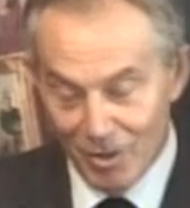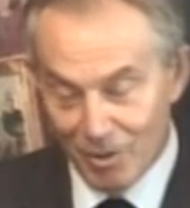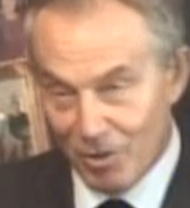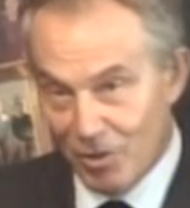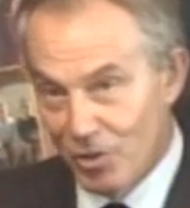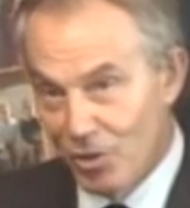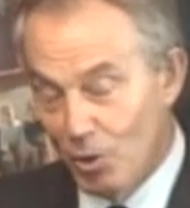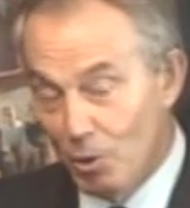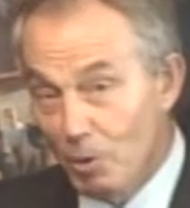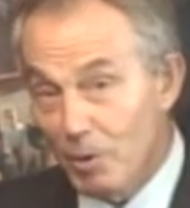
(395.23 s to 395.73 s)

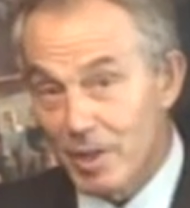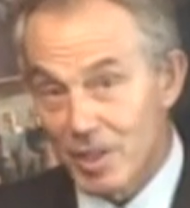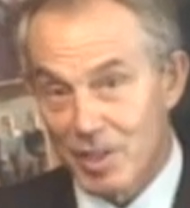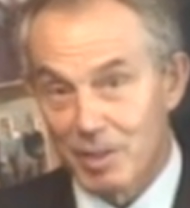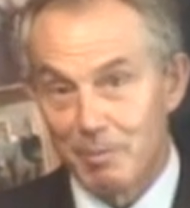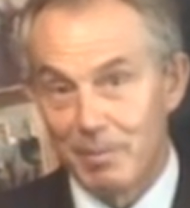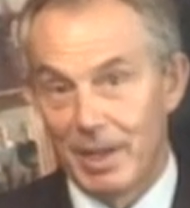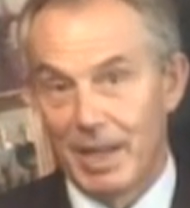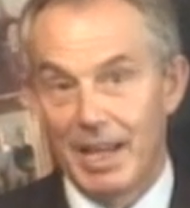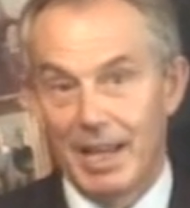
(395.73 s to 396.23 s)

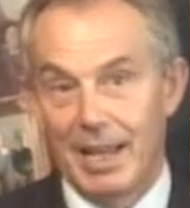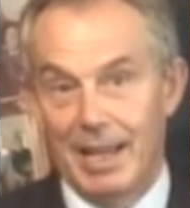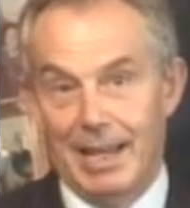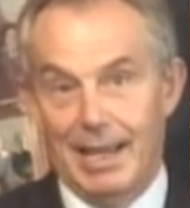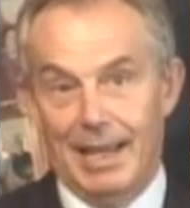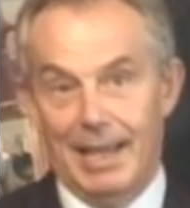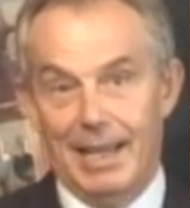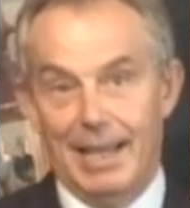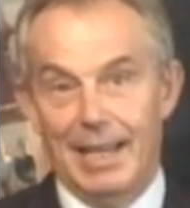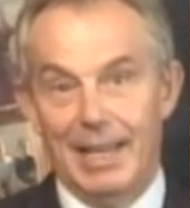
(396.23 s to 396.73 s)
tourism
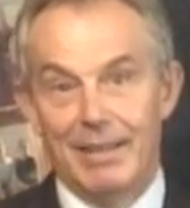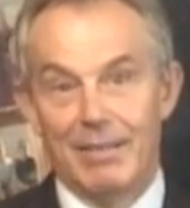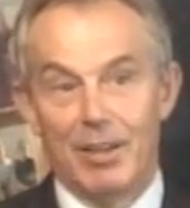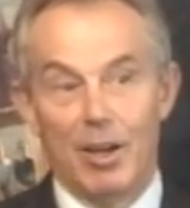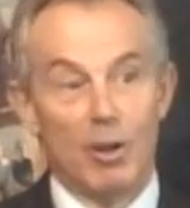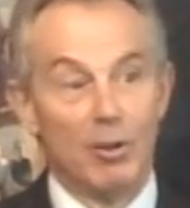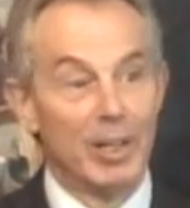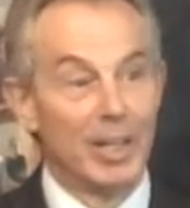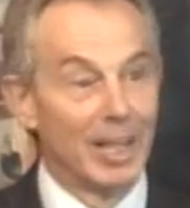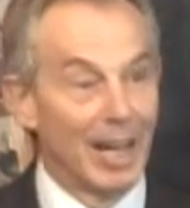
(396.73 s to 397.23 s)
in the
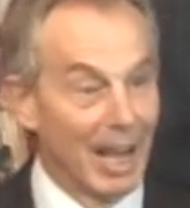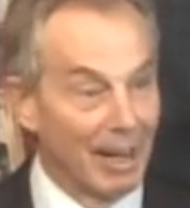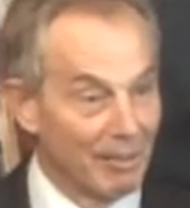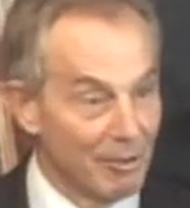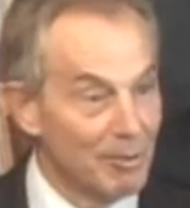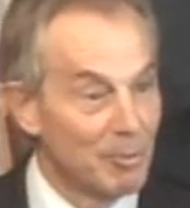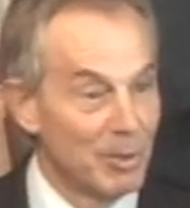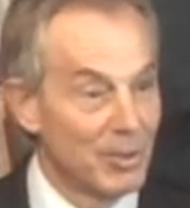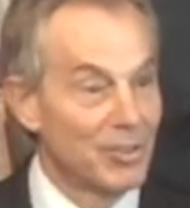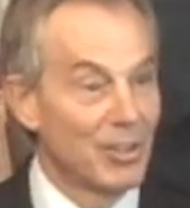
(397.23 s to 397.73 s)
Holy Land,
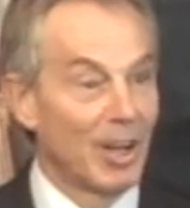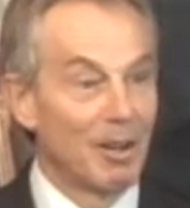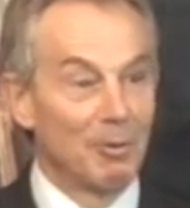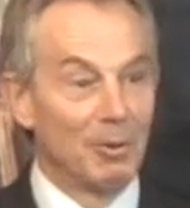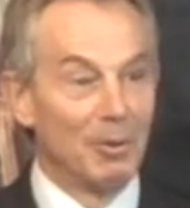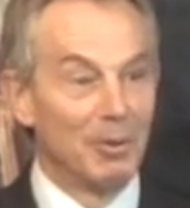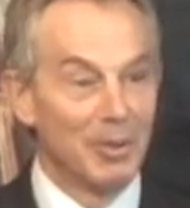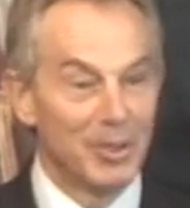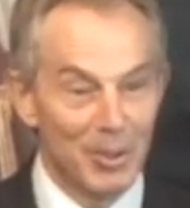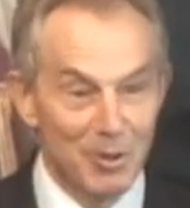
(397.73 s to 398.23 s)
which I
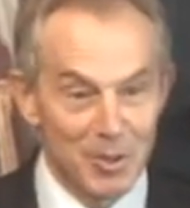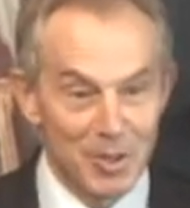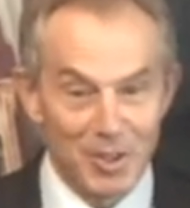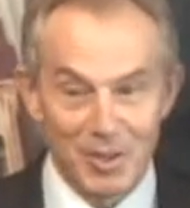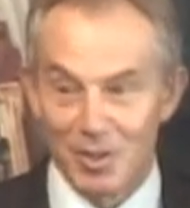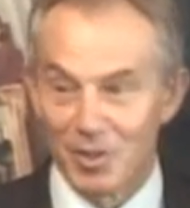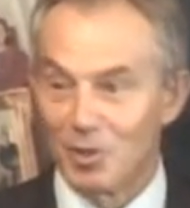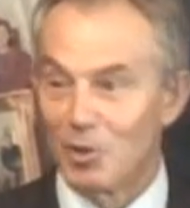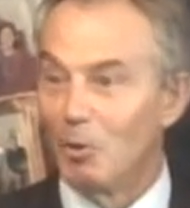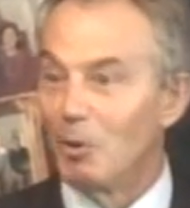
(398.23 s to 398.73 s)
will use as
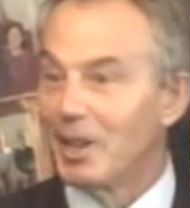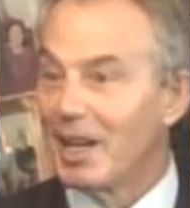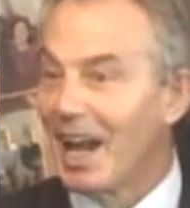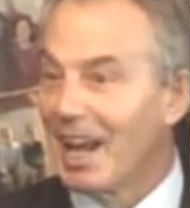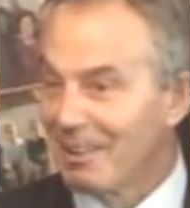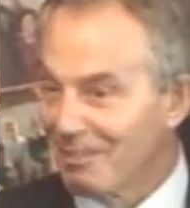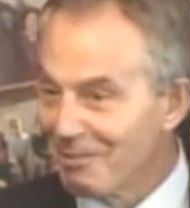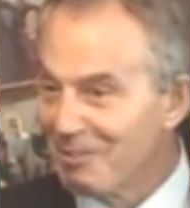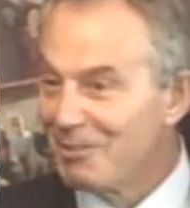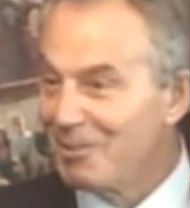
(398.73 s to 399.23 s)
a
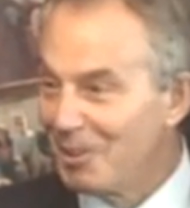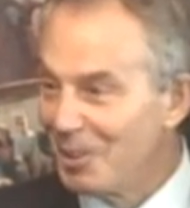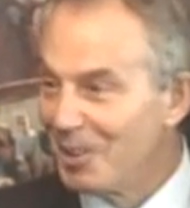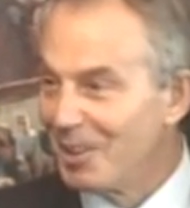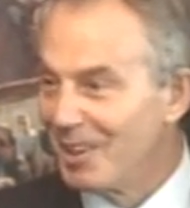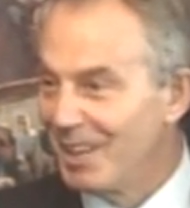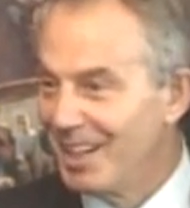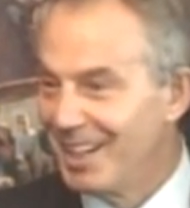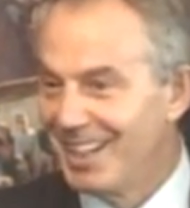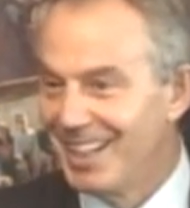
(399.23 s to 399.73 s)
shorthand
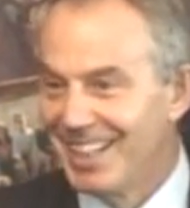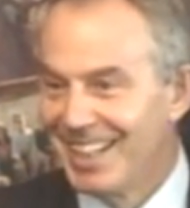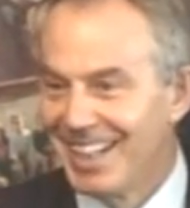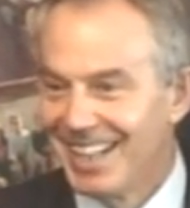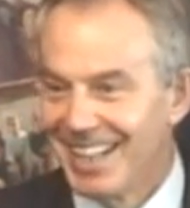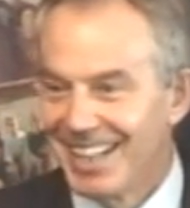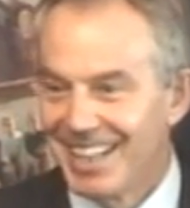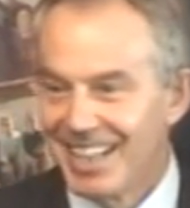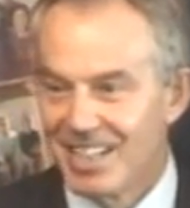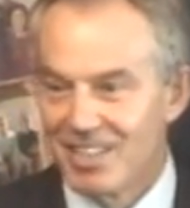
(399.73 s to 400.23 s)
for
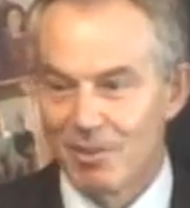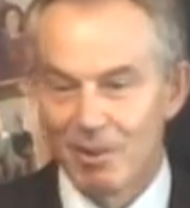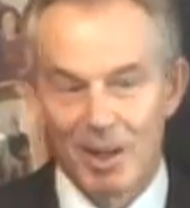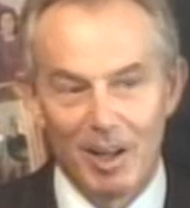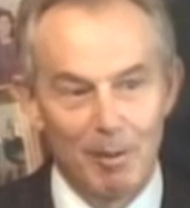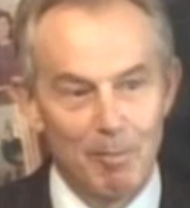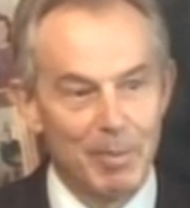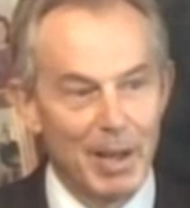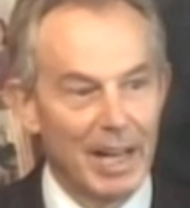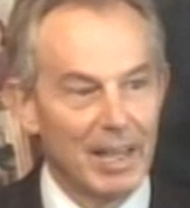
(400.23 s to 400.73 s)
Israel
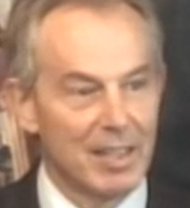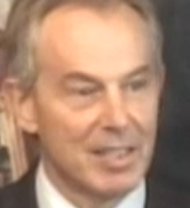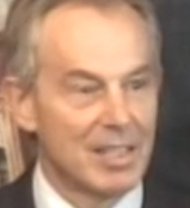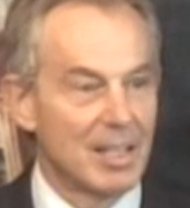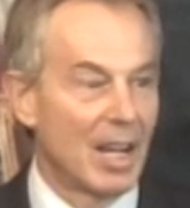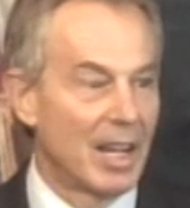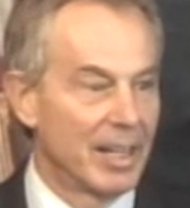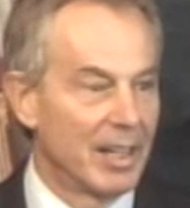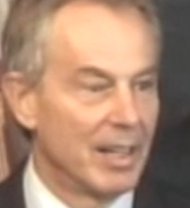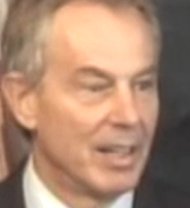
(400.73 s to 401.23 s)
and
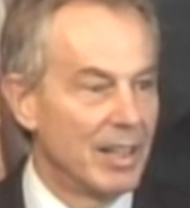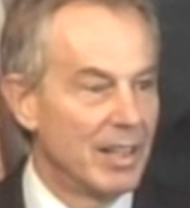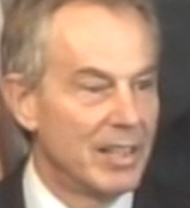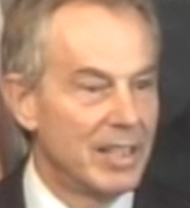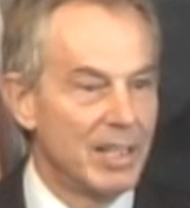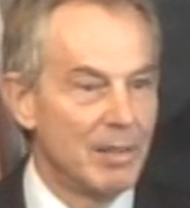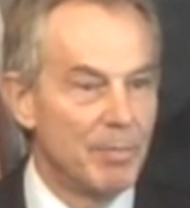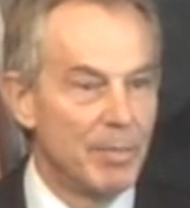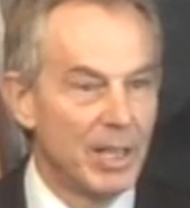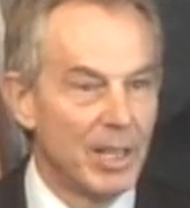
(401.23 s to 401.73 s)
Palestine and
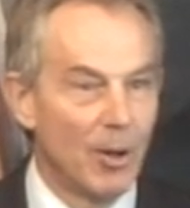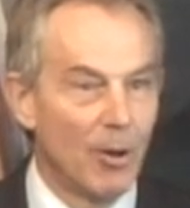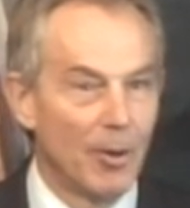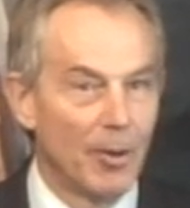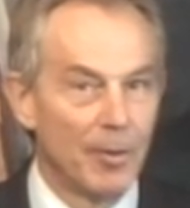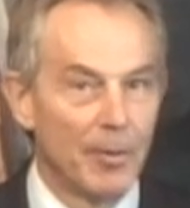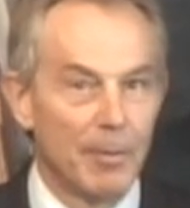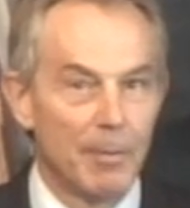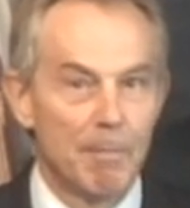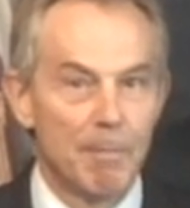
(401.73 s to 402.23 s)
indeed beyond.